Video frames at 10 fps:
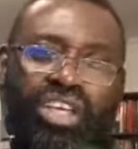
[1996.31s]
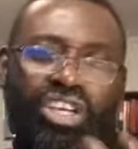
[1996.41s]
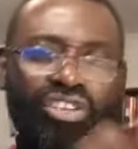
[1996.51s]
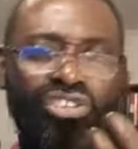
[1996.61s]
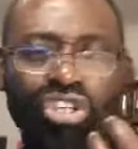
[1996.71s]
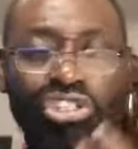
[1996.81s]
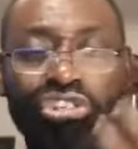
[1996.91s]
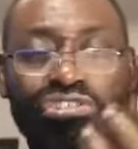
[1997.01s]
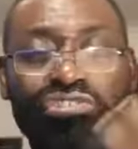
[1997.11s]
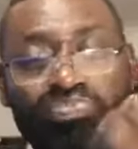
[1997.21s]
Not
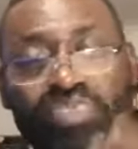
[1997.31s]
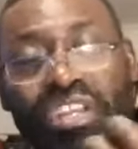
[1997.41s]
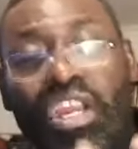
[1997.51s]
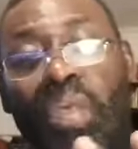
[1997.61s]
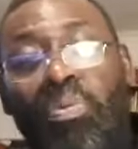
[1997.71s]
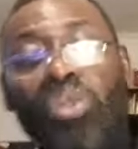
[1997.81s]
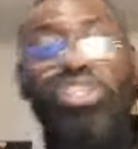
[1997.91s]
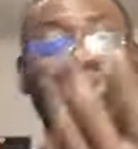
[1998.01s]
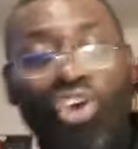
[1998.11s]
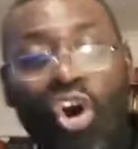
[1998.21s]
being in a
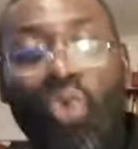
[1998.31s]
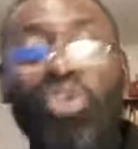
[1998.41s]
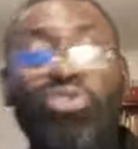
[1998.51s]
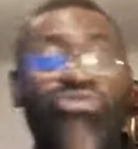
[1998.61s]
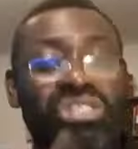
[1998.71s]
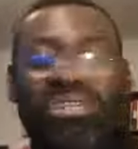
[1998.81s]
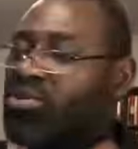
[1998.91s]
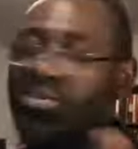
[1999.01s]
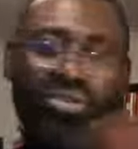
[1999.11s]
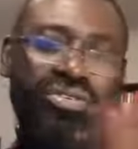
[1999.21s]
position always to receive.
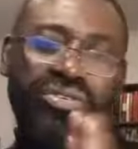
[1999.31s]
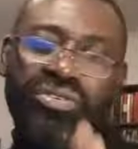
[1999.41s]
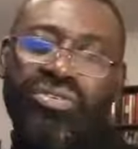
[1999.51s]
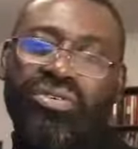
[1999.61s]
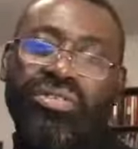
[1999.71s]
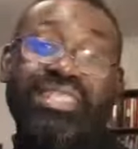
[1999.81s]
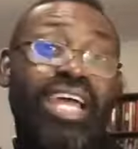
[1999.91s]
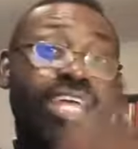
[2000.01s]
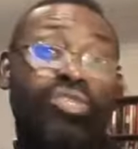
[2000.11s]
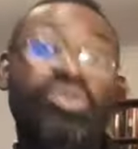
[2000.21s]
No.
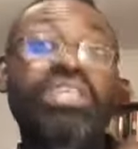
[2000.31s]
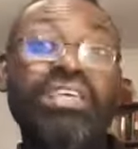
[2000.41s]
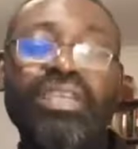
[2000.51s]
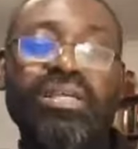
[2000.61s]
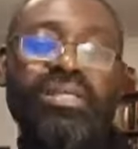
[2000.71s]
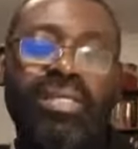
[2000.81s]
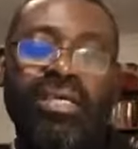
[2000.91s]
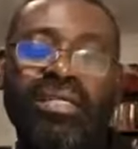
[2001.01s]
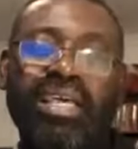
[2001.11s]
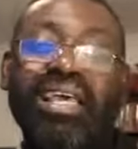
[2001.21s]
Try to give instead.